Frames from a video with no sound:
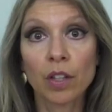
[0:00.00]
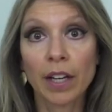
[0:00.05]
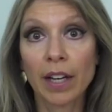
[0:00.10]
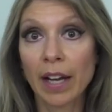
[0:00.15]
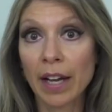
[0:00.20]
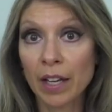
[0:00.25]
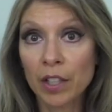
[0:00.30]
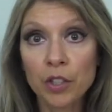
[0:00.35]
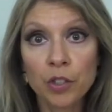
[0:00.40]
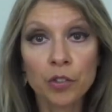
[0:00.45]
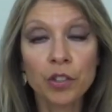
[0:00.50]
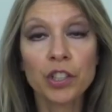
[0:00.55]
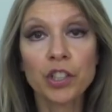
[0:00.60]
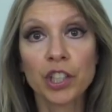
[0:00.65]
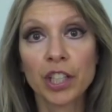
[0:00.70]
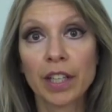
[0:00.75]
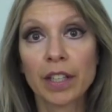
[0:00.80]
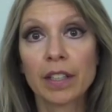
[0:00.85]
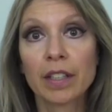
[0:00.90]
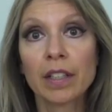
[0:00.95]
look,
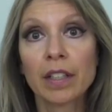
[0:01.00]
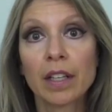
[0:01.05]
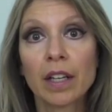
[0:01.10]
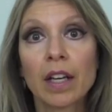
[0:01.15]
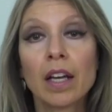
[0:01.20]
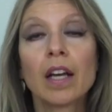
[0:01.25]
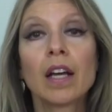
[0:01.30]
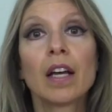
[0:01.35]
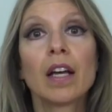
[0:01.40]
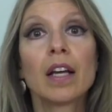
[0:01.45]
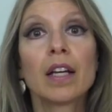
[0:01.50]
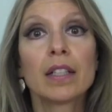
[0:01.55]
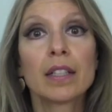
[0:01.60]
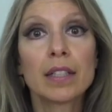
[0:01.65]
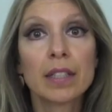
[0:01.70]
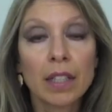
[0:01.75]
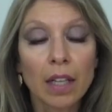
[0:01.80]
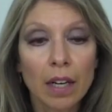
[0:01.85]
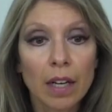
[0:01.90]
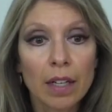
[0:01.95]
estrogen
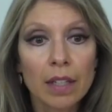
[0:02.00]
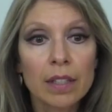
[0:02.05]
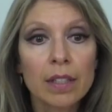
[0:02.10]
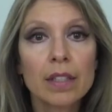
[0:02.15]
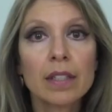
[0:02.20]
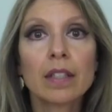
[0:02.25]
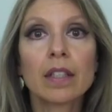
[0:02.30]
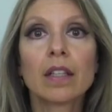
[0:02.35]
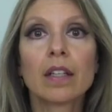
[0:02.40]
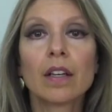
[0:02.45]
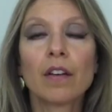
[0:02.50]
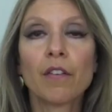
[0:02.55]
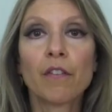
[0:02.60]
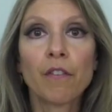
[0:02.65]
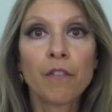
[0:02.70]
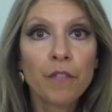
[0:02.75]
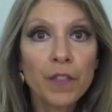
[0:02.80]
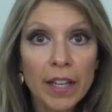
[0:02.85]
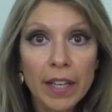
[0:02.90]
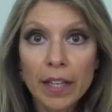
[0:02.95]
does
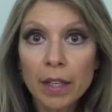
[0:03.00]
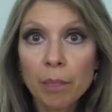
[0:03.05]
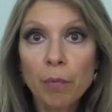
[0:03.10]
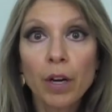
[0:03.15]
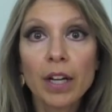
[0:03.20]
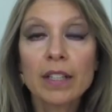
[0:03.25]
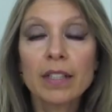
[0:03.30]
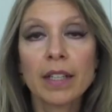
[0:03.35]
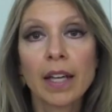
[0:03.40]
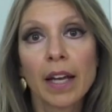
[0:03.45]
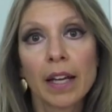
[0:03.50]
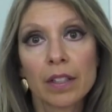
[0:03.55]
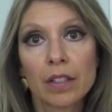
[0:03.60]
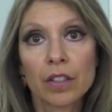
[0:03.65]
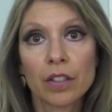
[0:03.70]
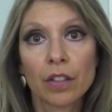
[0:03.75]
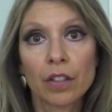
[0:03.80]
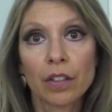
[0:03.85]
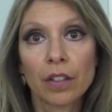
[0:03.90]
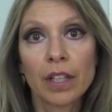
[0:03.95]
feed breast
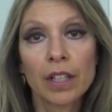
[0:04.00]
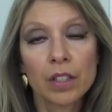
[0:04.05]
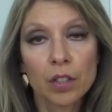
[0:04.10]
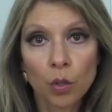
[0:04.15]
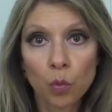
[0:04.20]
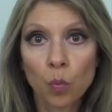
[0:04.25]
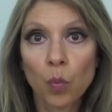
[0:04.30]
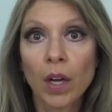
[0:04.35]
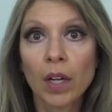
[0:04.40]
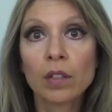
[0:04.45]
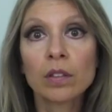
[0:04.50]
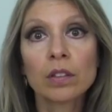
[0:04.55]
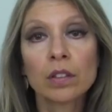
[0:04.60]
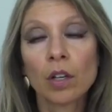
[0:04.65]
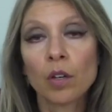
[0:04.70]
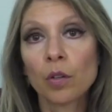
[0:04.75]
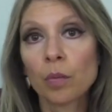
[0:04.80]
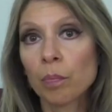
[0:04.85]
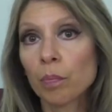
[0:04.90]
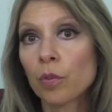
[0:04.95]
cancer. It's a
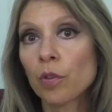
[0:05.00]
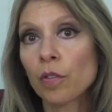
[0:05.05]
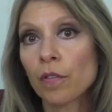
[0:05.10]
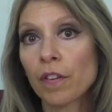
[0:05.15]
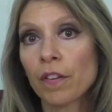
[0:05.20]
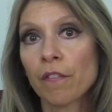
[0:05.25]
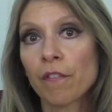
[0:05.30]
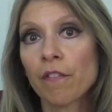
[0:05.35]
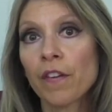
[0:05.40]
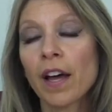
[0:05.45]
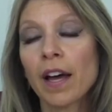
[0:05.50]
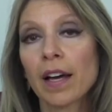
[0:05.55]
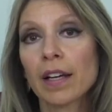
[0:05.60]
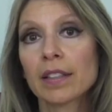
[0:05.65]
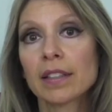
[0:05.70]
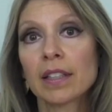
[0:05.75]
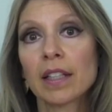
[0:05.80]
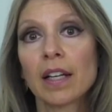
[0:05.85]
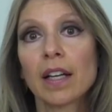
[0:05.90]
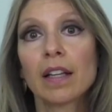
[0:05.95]
well-known proven
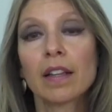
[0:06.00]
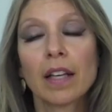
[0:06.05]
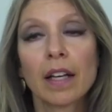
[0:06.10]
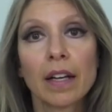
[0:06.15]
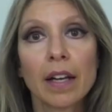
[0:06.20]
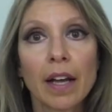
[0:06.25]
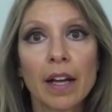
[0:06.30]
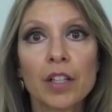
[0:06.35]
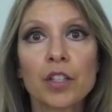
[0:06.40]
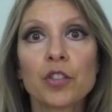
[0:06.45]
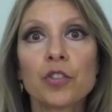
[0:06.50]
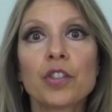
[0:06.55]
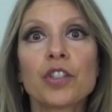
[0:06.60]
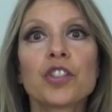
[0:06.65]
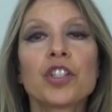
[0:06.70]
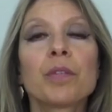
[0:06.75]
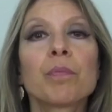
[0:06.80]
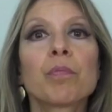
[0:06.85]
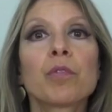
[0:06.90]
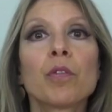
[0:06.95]
fact that
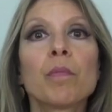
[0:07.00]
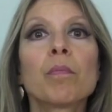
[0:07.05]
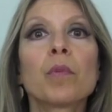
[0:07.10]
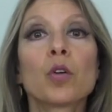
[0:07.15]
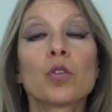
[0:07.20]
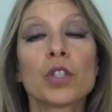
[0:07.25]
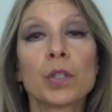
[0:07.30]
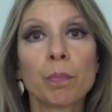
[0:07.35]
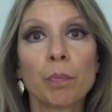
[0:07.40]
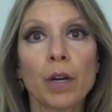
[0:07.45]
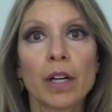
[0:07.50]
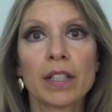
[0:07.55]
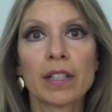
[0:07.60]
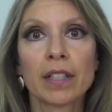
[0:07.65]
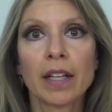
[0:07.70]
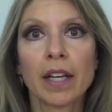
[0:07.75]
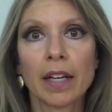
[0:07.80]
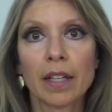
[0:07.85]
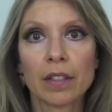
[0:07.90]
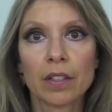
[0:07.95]
estrogen promotes
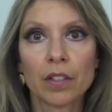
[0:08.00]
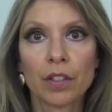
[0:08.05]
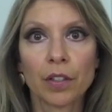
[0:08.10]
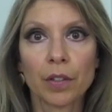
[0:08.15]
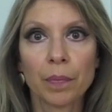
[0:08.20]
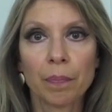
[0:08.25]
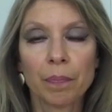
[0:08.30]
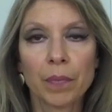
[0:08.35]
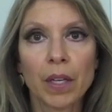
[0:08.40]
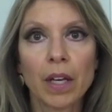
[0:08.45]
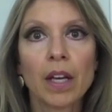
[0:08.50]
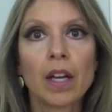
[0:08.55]
breast cancer.